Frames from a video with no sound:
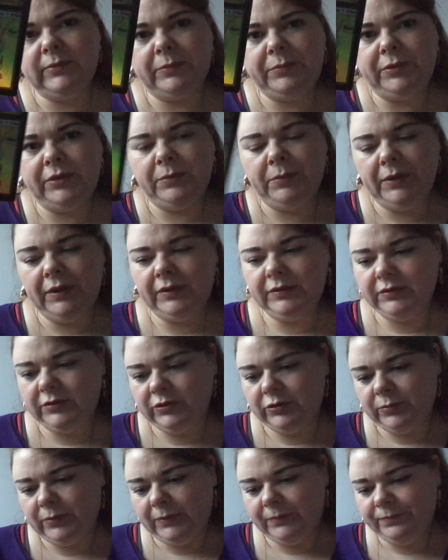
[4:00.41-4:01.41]
might be your person
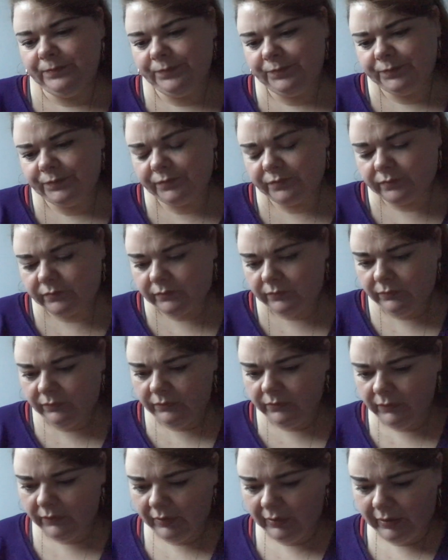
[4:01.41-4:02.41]
as well.
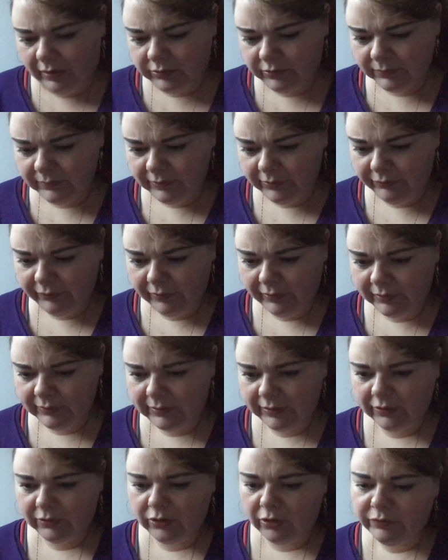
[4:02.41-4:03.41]
I don't think they feel like
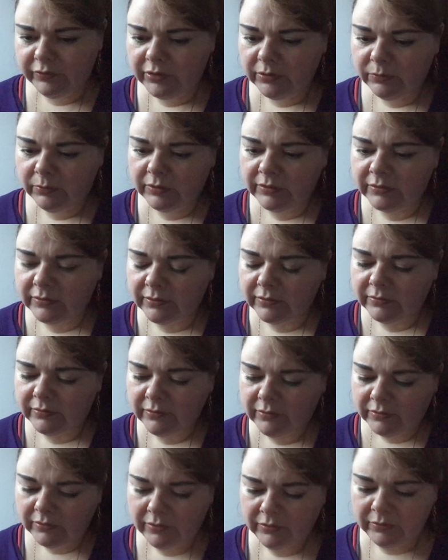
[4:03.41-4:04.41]
they can offer you what you
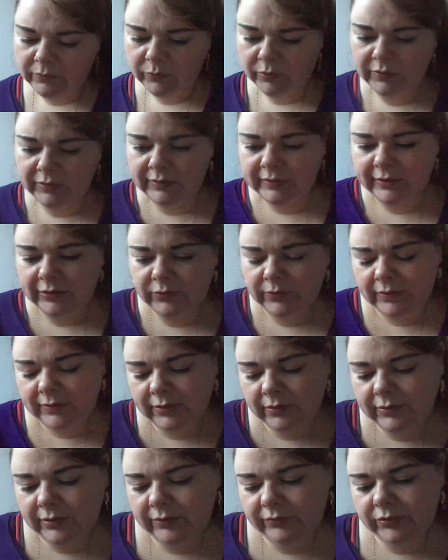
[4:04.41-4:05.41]
need right
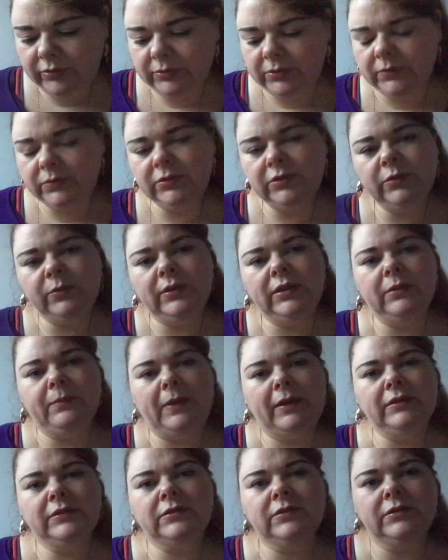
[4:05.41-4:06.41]
now. They've used the Queen of
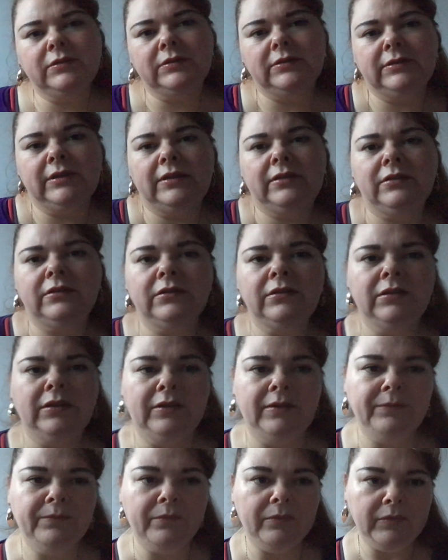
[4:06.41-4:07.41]
Pentacles and they're
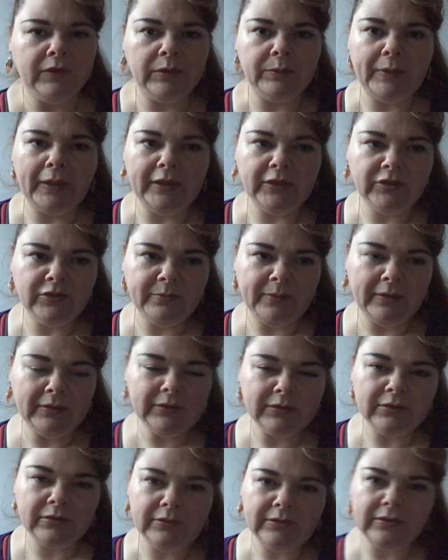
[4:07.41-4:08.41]
the Page of
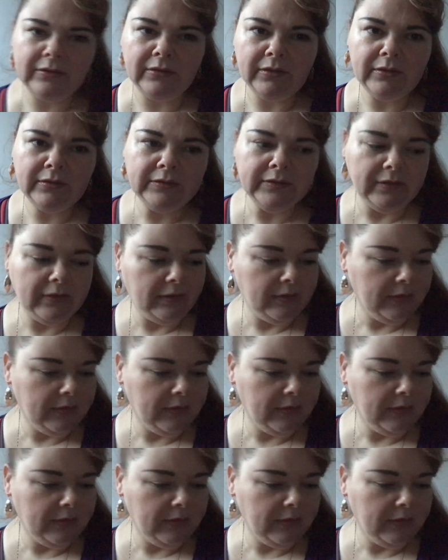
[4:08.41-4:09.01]
Pentacles in this.